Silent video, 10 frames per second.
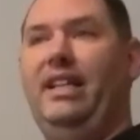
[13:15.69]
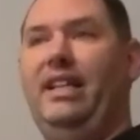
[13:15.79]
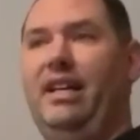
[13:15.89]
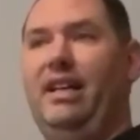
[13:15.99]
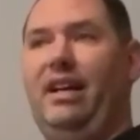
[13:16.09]

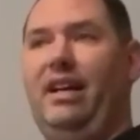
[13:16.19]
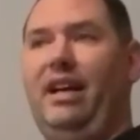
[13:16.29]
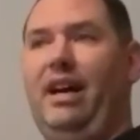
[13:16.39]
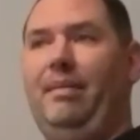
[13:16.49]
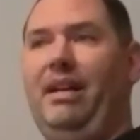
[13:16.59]
And,
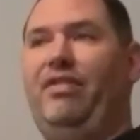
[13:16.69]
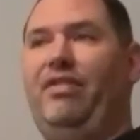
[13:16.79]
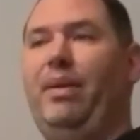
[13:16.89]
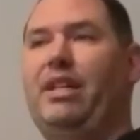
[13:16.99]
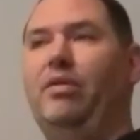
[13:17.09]
I mean, if
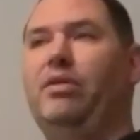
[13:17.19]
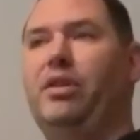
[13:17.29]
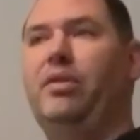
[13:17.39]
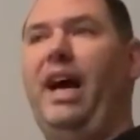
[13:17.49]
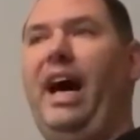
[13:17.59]
we don't
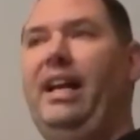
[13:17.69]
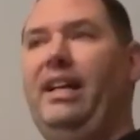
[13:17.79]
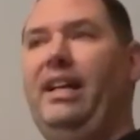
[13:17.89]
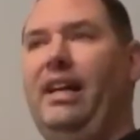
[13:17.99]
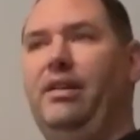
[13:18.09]
do
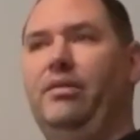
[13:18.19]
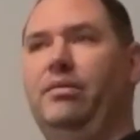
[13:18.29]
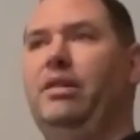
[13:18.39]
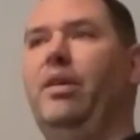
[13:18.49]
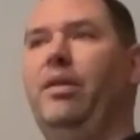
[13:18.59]
that, I don't
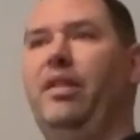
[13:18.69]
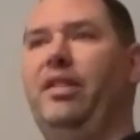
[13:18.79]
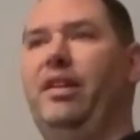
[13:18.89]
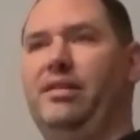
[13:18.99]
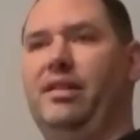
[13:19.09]
know that
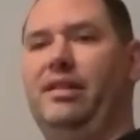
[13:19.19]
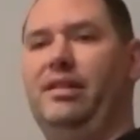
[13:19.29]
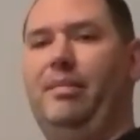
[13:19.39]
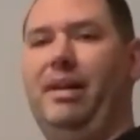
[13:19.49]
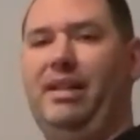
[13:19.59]
there's
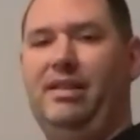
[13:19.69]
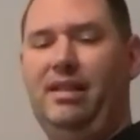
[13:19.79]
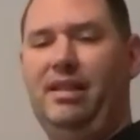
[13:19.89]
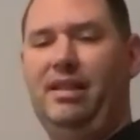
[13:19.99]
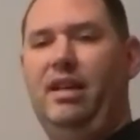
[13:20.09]

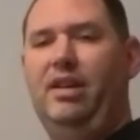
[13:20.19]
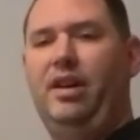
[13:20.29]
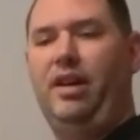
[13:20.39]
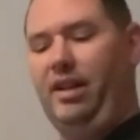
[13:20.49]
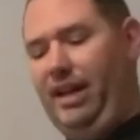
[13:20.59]
you're
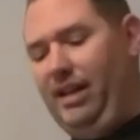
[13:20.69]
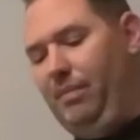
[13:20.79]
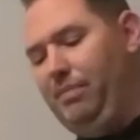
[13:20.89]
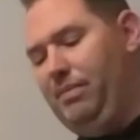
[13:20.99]
going to end up